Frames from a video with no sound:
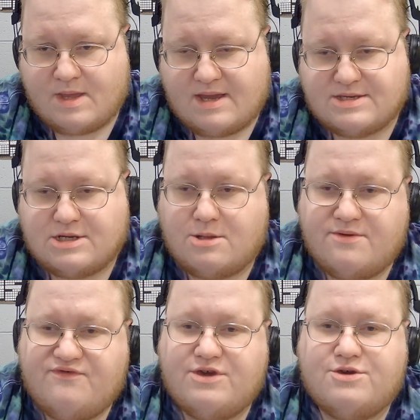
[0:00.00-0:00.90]
his only
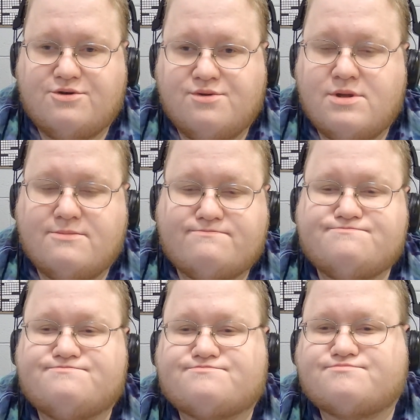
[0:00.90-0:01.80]
feud,
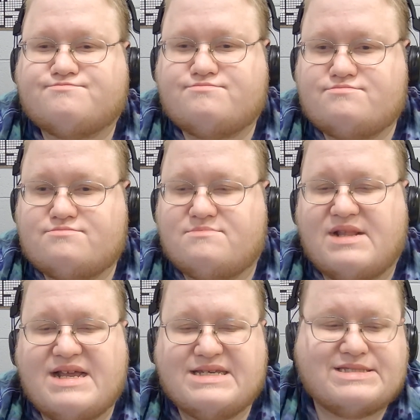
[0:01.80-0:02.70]

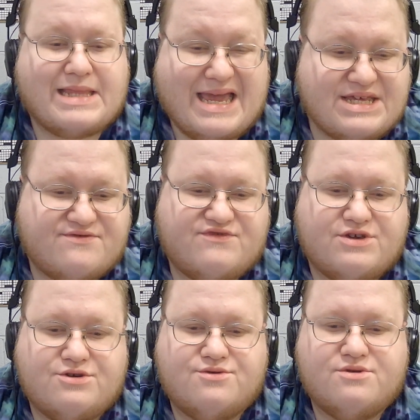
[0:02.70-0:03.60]
his last
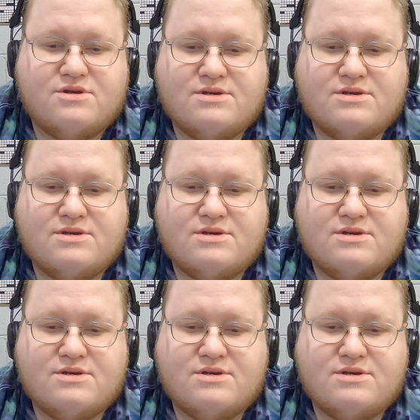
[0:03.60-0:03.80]
feud,